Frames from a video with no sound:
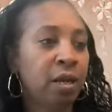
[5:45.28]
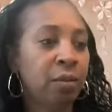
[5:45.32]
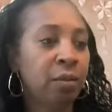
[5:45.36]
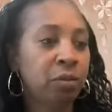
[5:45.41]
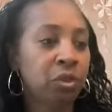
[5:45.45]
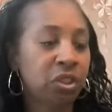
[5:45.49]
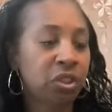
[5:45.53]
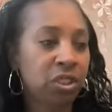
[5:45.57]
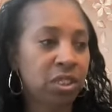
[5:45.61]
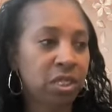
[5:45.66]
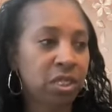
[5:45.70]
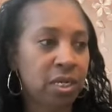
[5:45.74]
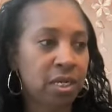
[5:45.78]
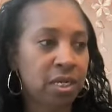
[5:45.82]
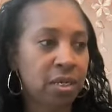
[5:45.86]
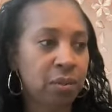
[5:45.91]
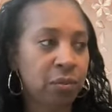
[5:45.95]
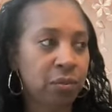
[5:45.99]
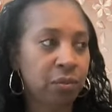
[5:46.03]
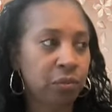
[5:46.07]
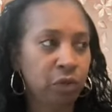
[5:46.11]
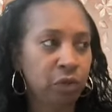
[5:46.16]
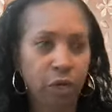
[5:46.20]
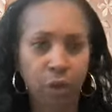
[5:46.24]

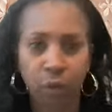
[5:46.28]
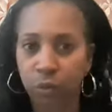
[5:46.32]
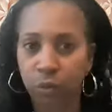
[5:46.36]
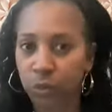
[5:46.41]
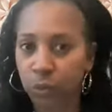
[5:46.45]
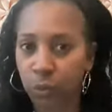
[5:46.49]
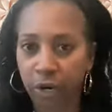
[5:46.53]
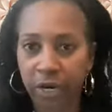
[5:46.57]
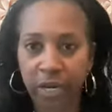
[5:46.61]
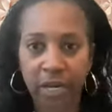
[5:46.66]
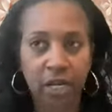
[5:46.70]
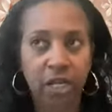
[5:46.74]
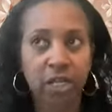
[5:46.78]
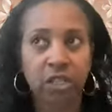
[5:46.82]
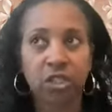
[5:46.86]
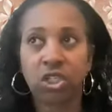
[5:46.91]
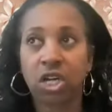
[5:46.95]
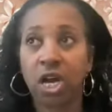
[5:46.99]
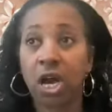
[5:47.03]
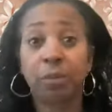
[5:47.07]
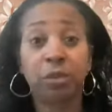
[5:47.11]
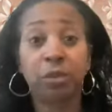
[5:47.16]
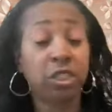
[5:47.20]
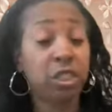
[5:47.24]
She, was working a good
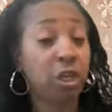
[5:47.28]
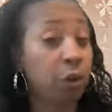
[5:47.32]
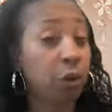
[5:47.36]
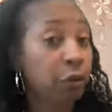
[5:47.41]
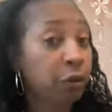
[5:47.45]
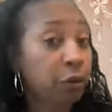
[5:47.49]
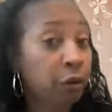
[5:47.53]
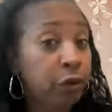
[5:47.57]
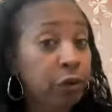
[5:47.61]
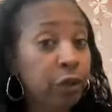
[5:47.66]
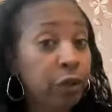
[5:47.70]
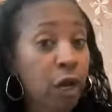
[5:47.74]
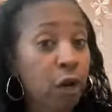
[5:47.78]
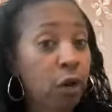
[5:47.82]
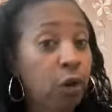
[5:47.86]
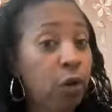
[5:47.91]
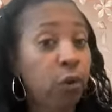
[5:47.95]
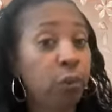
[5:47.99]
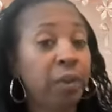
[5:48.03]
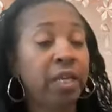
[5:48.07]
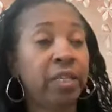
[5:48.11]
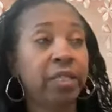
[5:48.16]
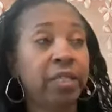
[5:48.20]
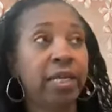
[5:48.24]
job. She owned her own
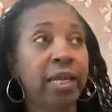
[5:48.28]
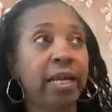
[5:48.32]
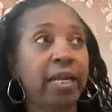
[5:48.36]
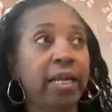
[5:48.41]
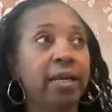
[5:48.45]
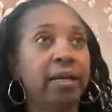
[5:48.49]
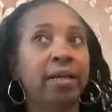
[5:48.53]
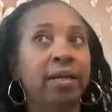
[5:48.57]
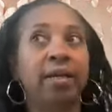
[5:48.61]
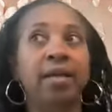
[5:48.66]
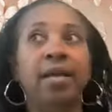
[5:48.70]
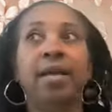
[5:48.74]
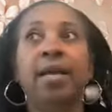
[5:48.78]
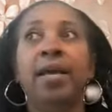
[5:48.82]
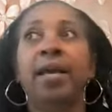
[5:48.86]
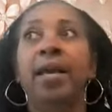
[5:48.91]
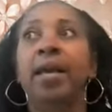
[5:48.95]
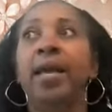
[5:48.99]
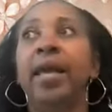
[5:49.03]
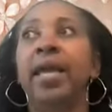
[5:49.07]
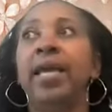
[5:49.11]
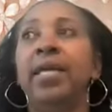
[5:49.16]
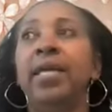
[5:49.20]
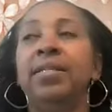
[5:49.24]
home in Atlanta.
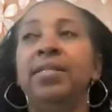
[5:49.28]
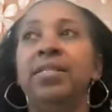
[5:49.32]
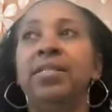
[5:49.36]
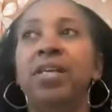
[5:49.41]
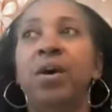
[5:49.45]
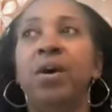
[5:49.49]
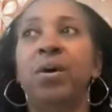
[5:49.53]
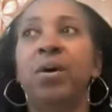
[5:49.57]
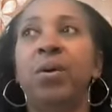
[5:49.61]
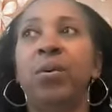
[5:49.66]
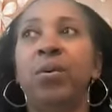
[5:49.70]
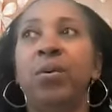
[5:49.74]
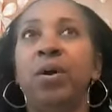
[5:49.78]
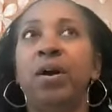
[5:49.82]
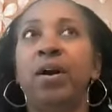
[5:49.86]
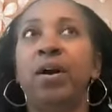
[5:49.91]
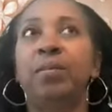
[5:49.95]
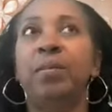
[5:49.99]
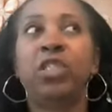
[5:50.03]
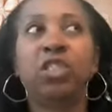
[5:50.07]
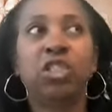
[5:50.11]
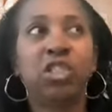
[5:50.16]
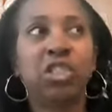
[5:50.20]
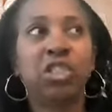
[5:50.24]
And so,
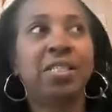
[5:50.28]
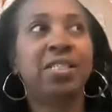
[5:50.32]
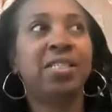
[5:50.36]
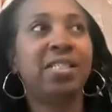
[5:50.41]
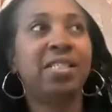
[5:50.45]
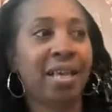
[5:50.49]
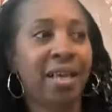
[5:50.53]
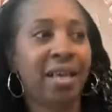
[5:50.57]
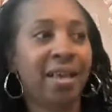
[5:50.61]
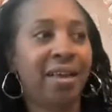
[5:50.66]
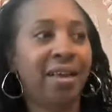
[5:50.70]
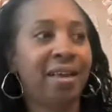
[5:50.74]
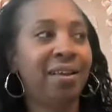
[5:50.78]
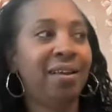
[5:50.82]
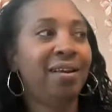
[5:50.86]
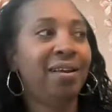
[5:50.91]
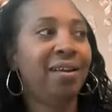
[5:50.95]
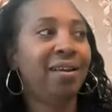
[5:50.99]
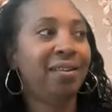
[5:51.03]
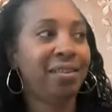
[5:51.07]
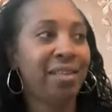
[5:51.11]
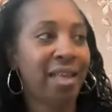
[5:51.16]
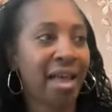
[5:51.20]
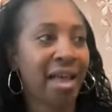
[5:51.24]
and she said
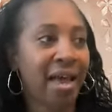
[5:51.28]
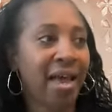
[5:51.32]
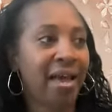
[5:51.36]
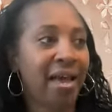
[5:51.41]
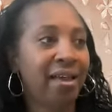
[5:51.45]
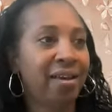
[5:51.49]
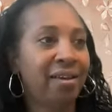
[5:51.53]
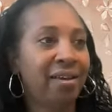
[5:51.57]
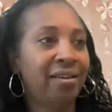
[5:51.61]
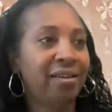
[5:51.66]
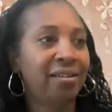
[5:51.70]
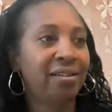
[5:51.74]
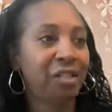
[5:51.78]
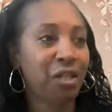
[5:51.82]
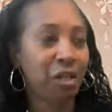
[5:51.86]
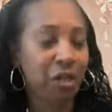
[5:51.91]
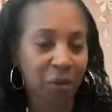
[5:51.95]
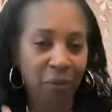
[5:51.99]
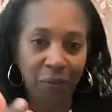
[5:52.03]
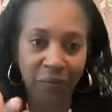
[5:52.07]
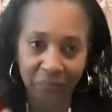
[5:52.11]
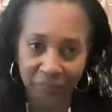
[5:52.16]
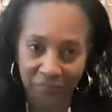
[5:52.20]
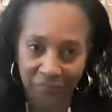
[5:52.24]
that,
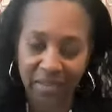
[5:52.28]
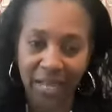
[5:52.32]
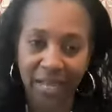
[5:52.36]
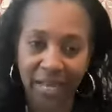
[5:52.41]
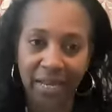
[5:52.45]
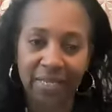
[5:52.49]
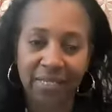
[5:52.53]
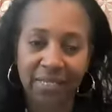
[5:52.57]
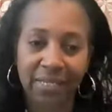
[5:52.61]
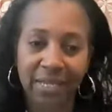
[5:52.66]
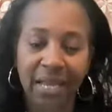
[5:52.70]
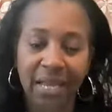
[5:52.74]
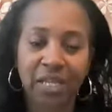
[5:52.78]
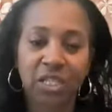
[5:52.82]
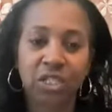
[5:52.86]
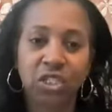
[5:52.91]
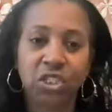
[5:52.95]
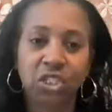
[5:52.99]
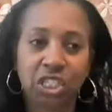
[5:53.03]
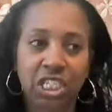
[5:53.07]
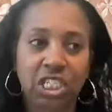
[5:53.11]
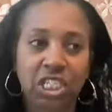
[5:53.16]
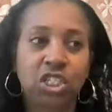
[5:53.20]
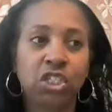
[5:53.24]
like I said,
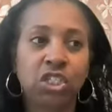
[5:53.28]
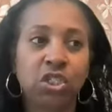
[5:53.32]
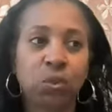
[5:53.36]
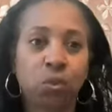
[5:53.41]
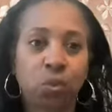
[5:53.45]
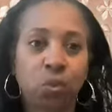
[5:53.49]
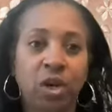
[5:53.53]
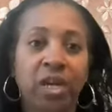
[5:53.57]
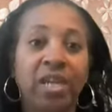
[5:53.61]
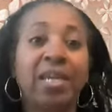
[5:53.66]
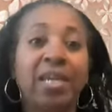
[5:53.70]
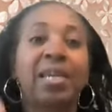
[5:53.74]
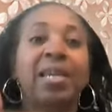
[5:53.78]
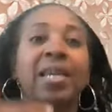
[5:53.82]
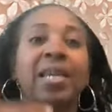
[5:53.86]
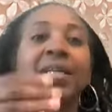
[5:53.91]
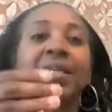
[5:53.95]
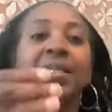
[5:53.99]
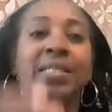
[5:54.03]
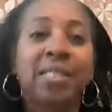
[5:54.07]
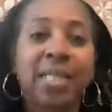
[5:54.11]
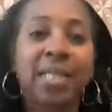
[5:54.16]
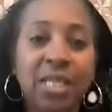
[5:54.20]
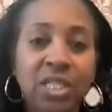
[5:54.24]
she just wanted an
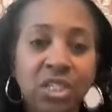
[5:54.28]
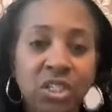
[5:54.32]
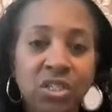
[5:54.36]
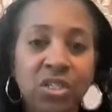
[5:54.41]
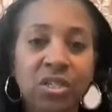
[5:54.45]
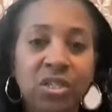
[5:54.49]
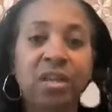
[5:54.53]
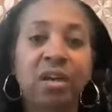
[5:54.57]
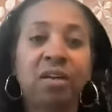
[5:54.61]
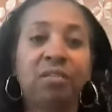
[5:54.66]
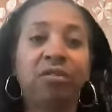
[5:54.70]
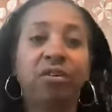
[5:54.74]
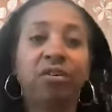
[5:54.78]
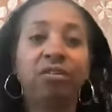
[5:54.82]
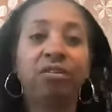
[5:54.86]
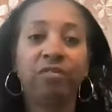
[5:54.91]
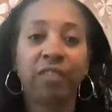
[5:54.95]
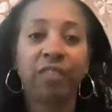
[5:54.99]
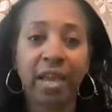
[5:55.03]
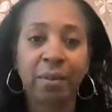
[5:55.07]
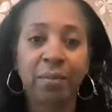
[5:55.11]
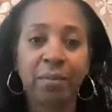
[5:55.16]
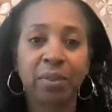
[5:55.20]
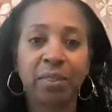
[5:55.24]
extension of her
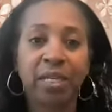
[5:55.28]
family,